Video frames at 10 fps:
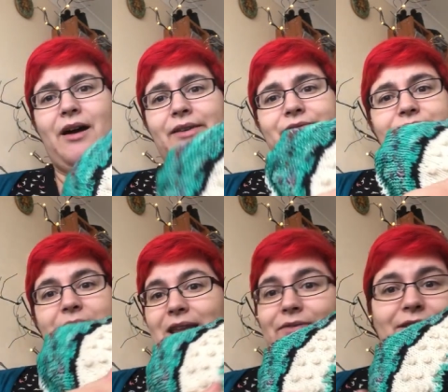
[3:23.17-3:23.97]
I've
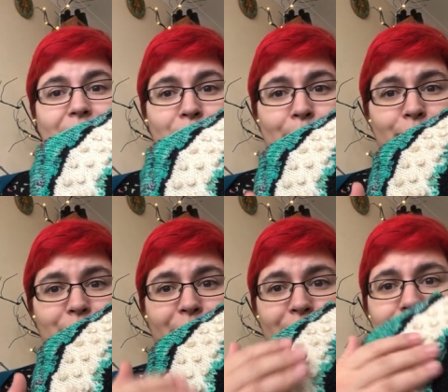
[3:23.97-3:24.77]
never done bobbles
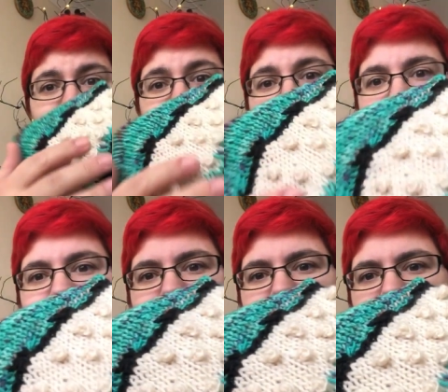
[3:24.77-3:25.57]
before, so that
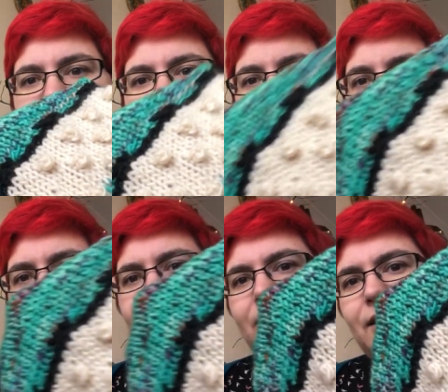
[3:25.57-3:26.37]
was really good
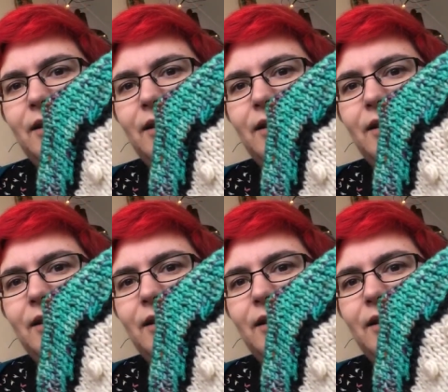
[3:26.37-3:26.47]
fun.